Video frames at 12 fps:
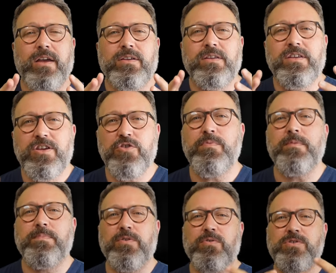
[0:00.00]

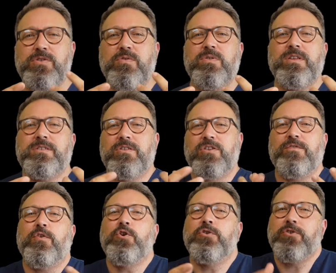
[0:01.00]
humid, but also there's a lot
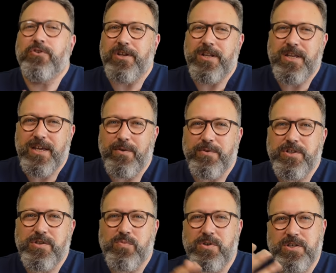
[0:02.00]
of oil gone in here,
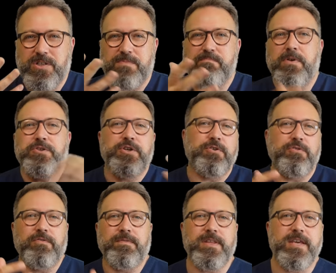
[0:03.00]
which is what's smudging all
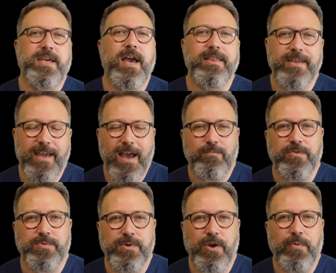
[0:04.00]
over the camera
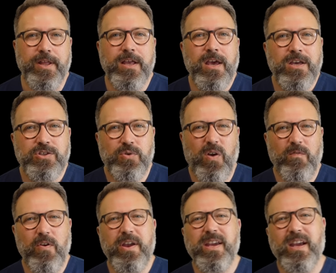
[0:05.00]
as we go in. So a
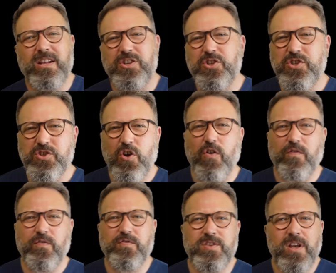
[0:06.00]
very kind of
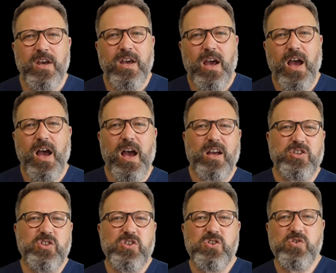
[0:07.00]
soft,
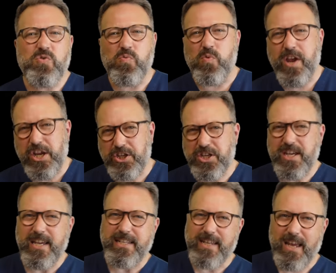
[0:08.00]

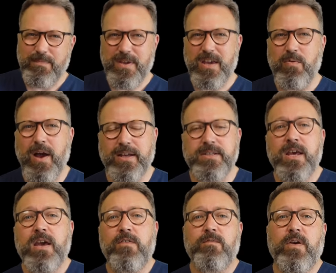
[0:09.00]
squishy type earwax,
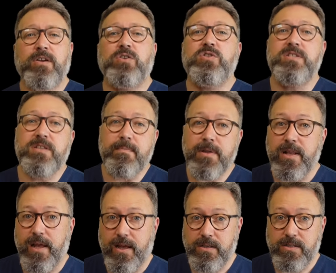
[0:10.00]
very
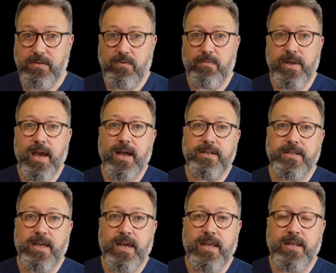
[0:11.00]
similar to what we had
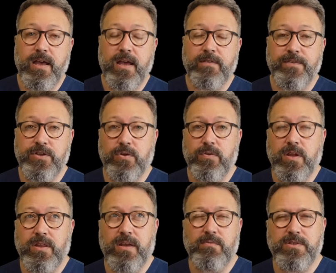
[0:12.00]
in a video,
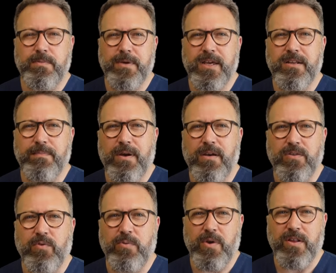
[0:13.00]
I think it was the beginning part of
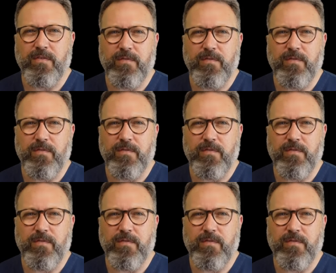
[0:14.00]
the week, we had